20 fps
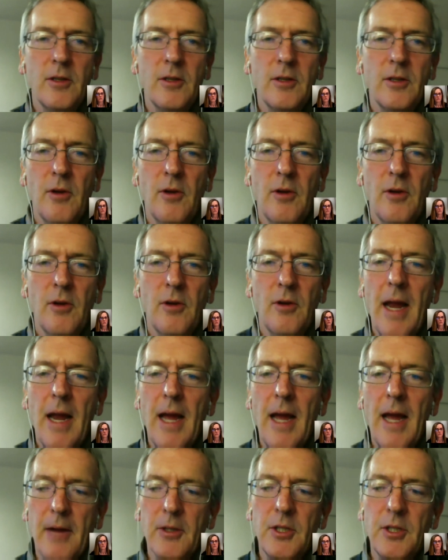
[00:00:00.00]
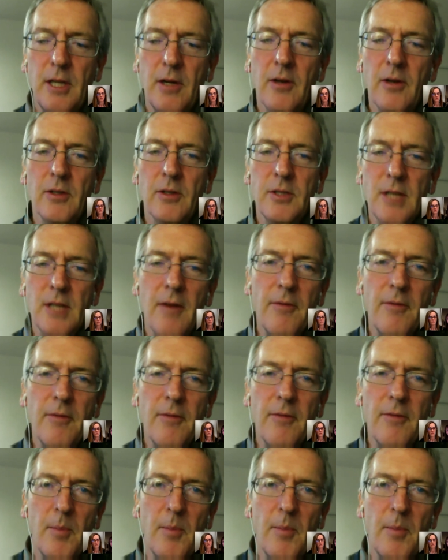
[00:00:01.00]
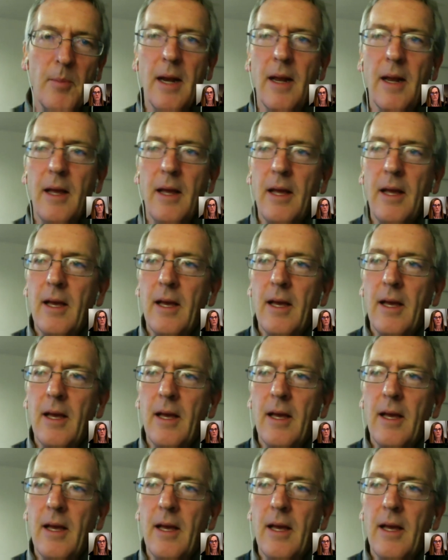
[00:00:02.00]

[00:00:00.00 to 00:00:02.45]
story about how she herself had been